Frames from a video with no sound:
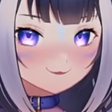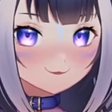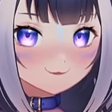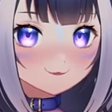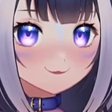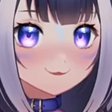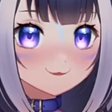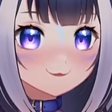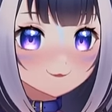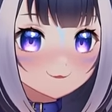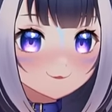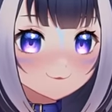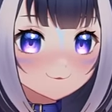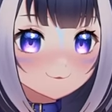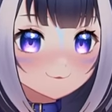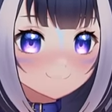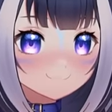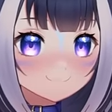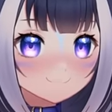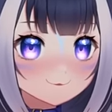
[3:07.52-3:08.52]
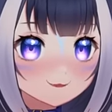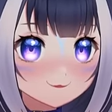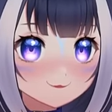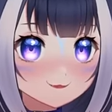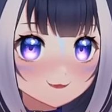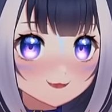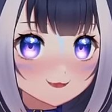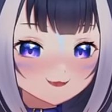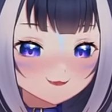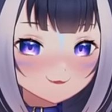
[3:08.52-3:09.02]
And I've now okay,
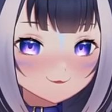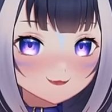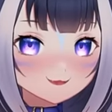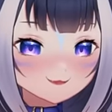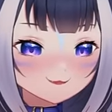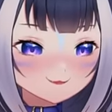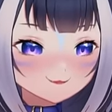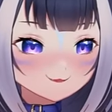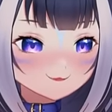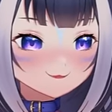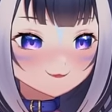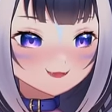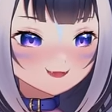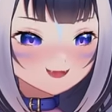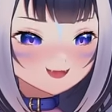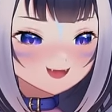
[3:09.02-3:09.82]
realized I've